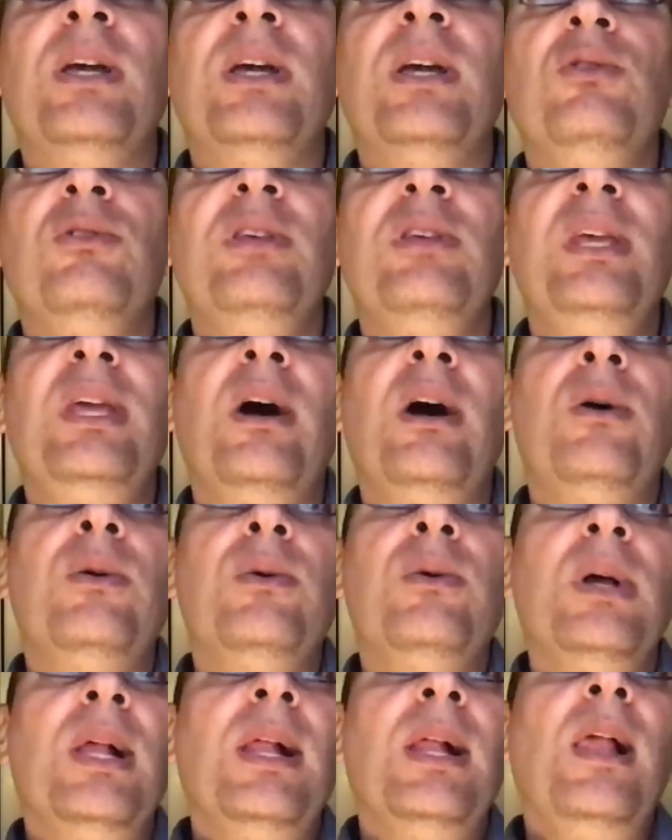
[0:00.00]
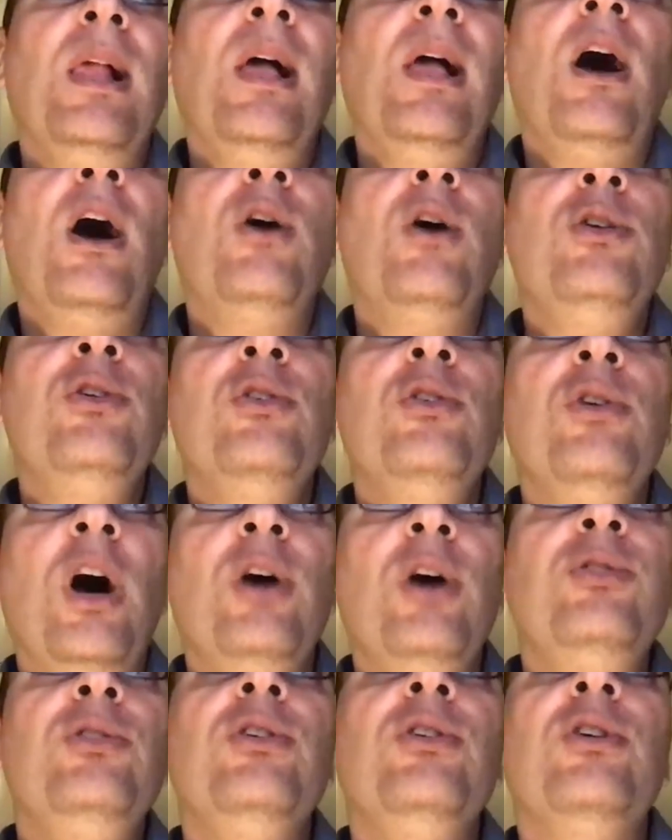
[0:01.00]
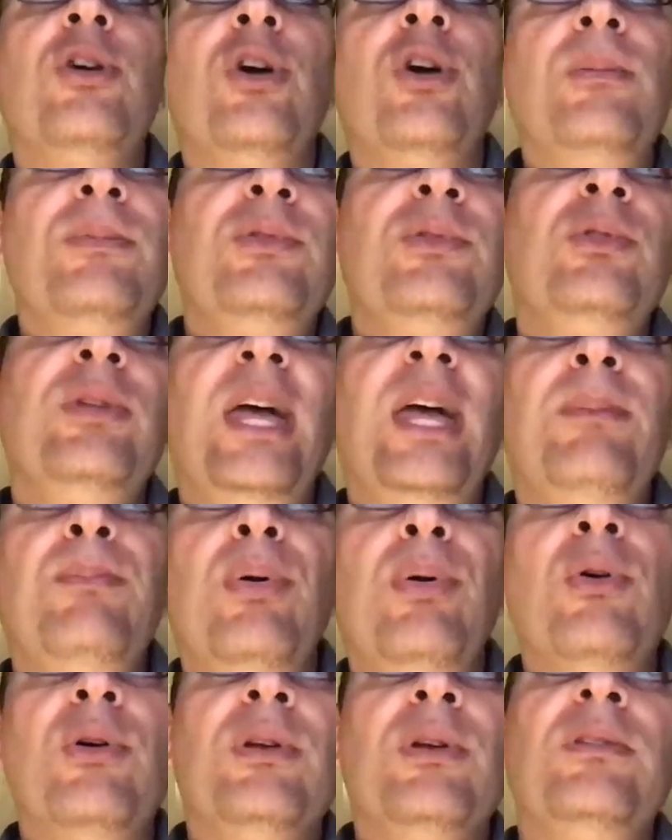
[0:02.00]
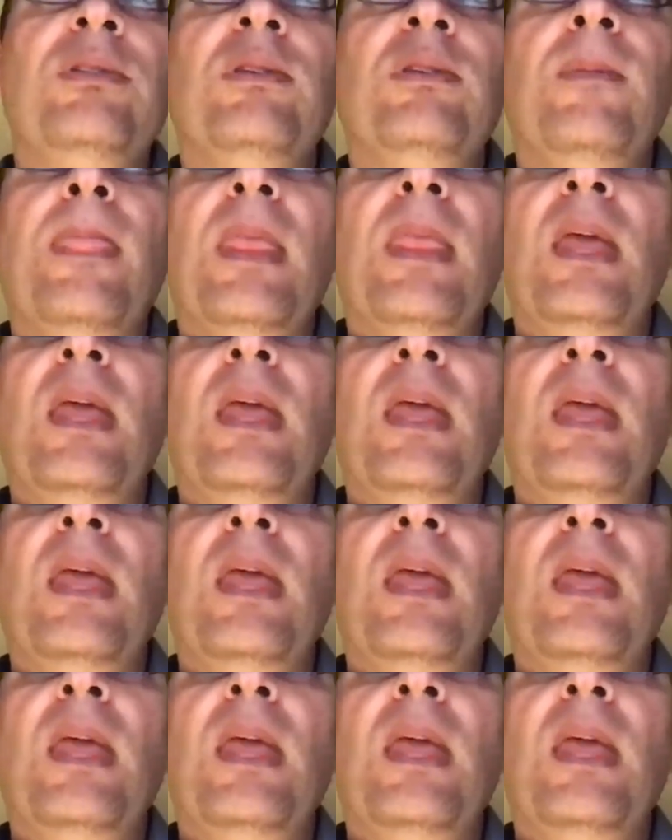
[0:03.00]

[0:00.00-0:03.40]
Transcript: try to see how how you how do you come to that point.